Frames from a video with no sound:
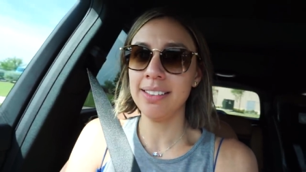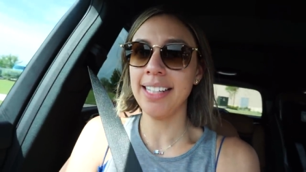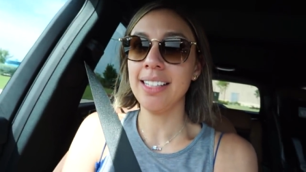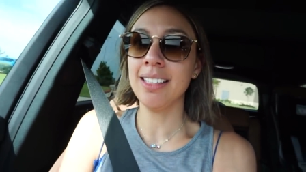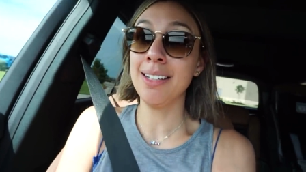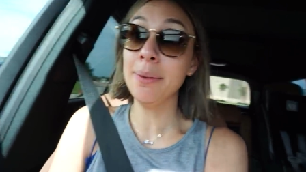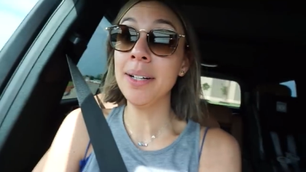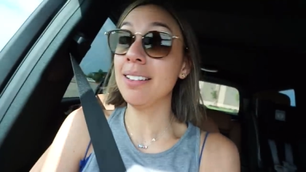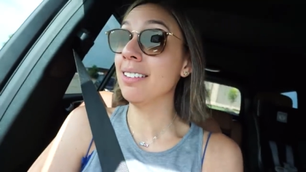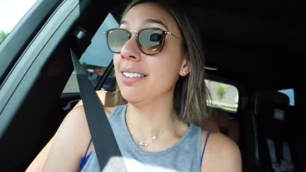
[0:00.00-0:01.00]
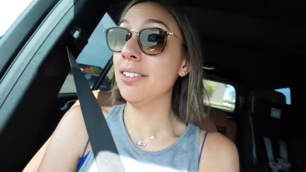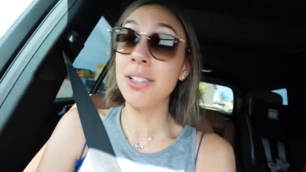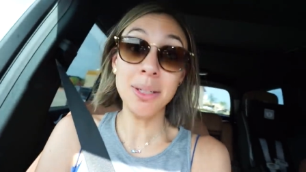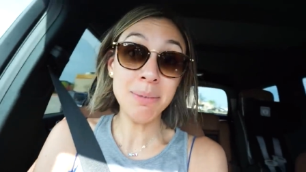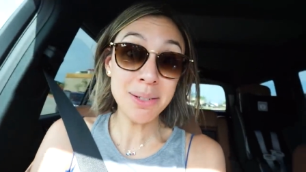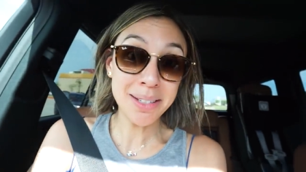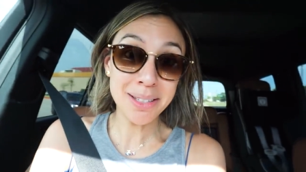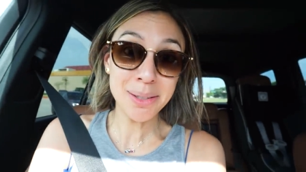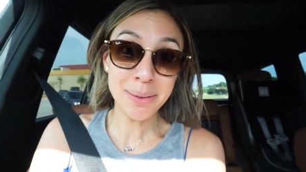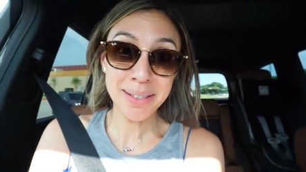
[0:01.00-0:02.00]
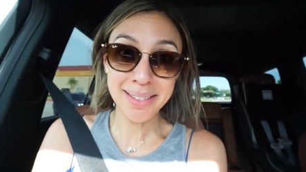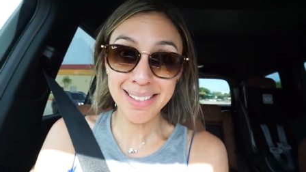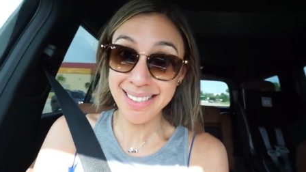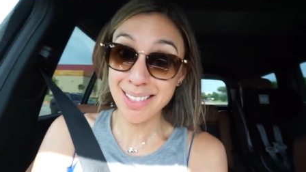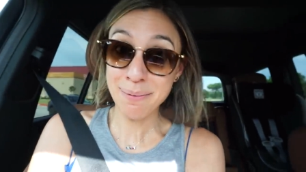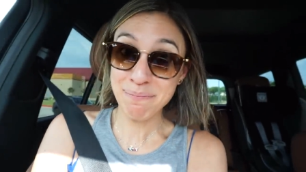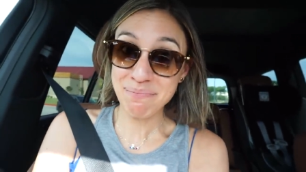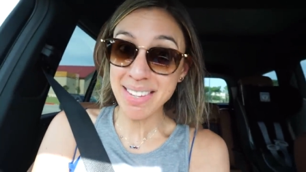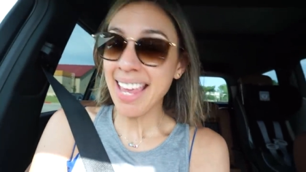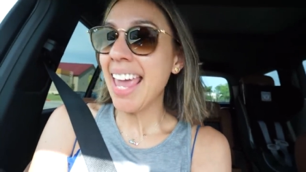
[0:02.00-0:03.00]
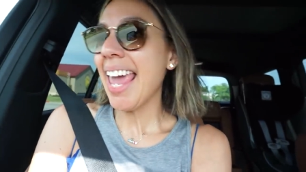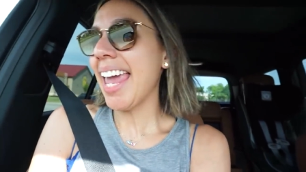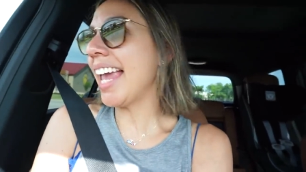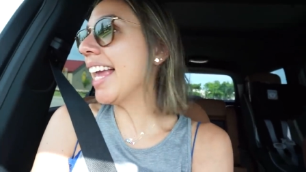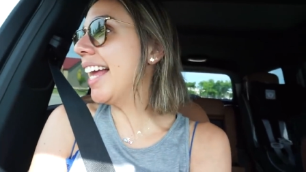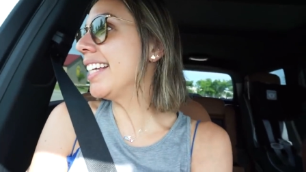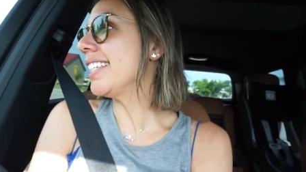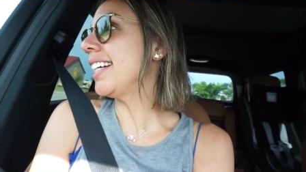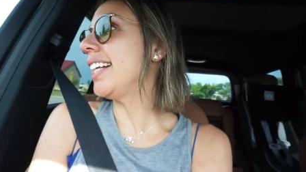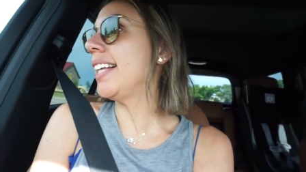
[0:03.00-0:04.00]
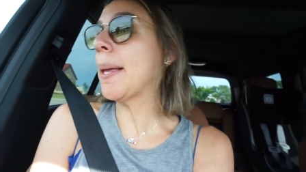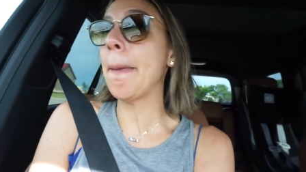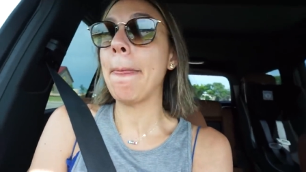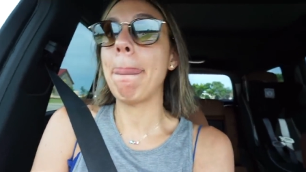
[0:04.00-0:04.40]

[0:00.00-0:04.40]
Like, you know when good music used to exist? And uh,